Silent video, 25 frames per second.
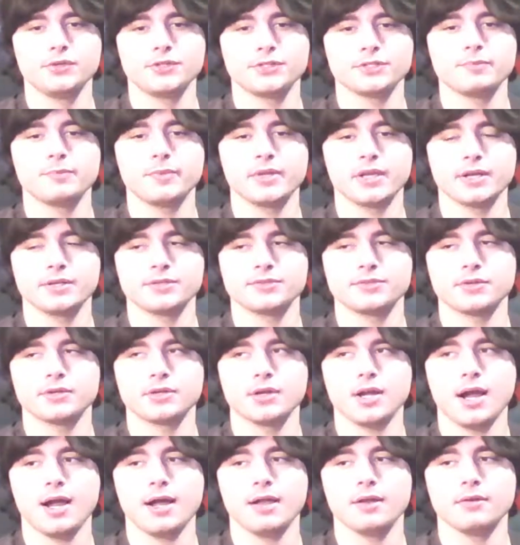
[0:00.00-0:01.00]
just because they're
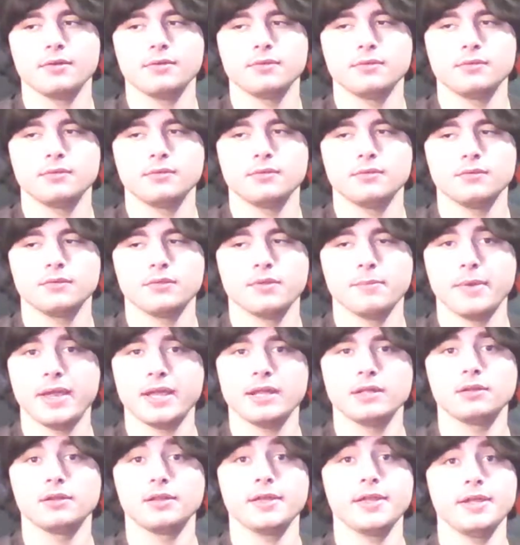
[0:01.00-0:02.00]
not the
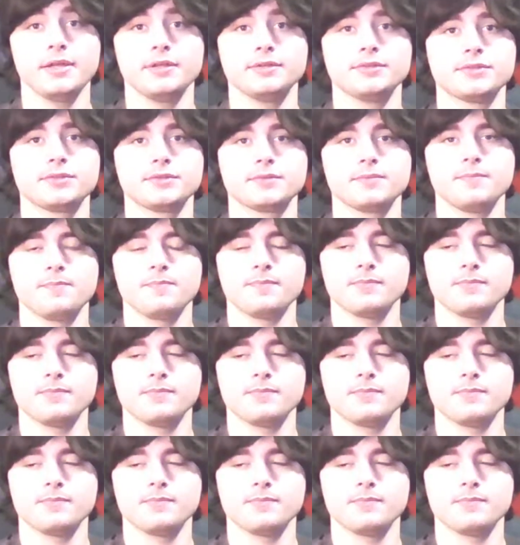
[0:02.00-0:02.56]
main leads.